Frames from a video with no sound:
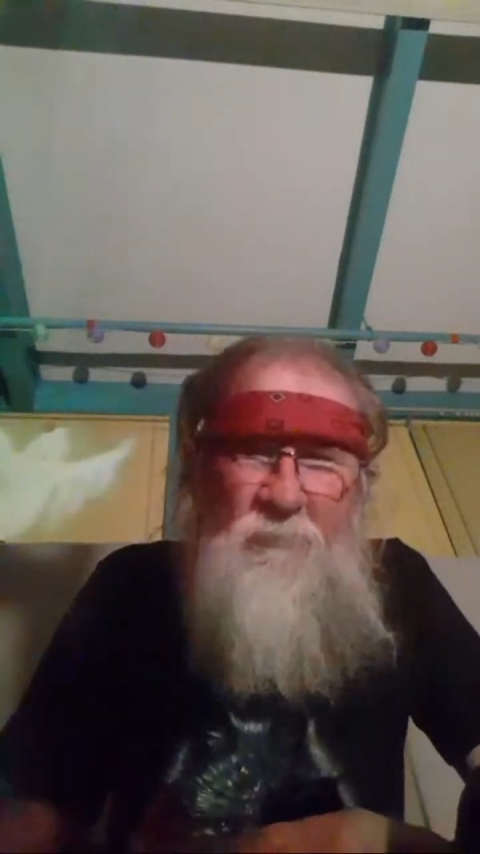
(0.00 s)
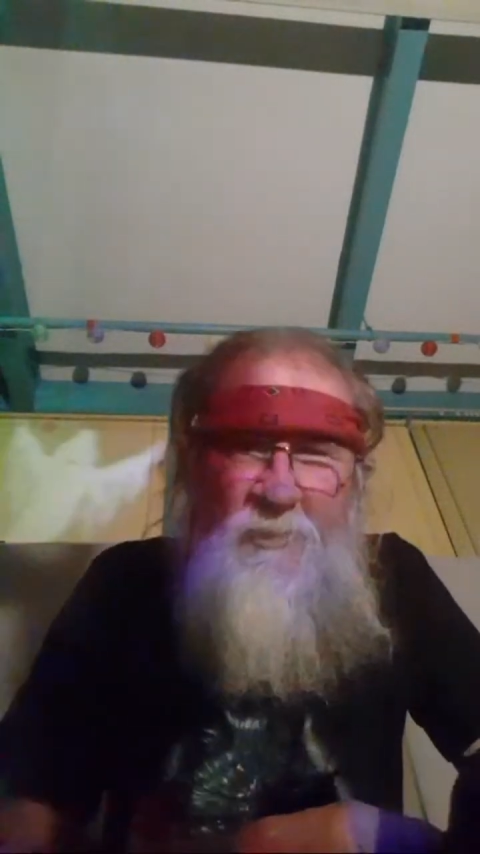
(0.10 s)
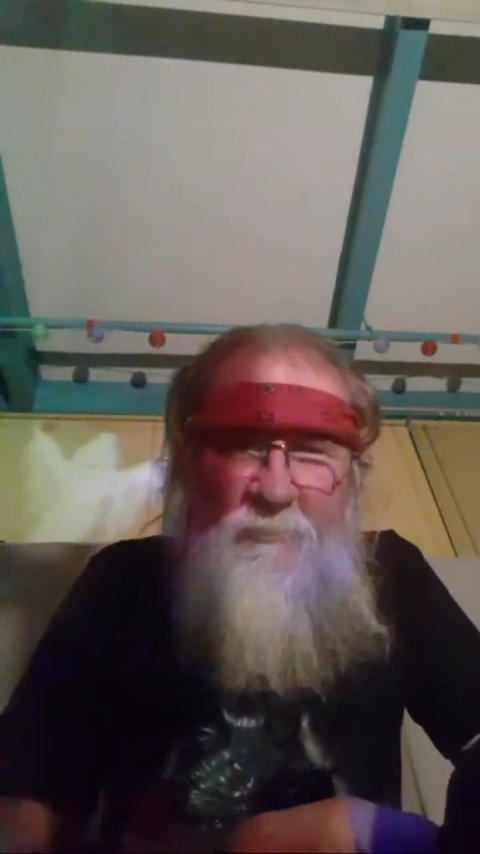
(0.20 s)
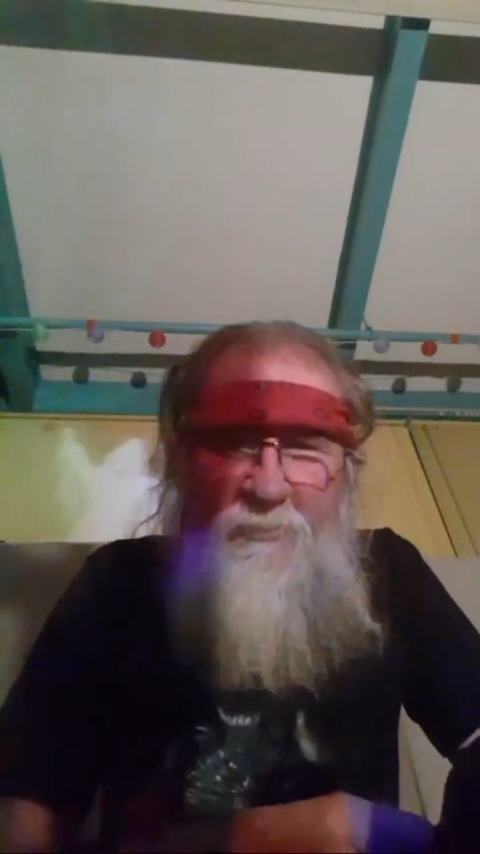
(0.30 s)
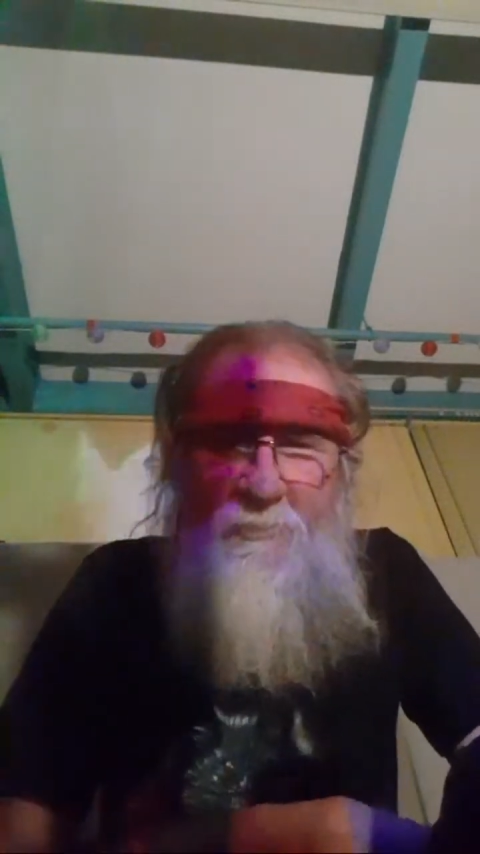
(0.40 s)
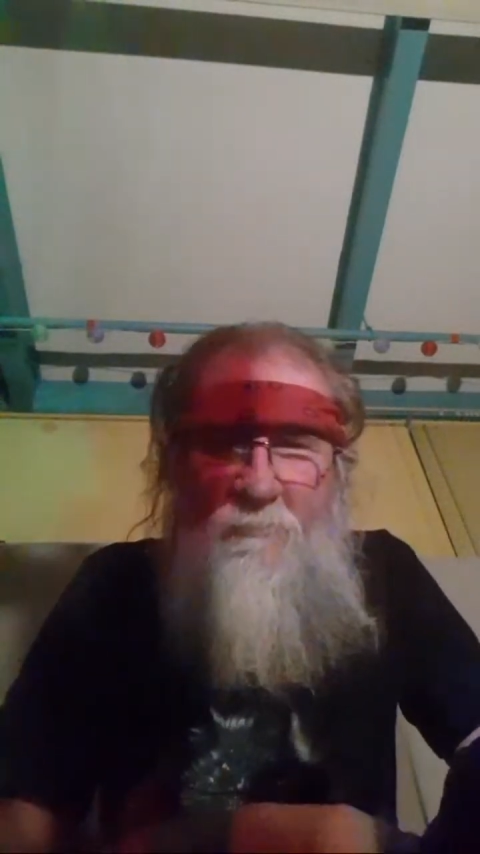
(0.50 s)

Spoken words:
Bubble.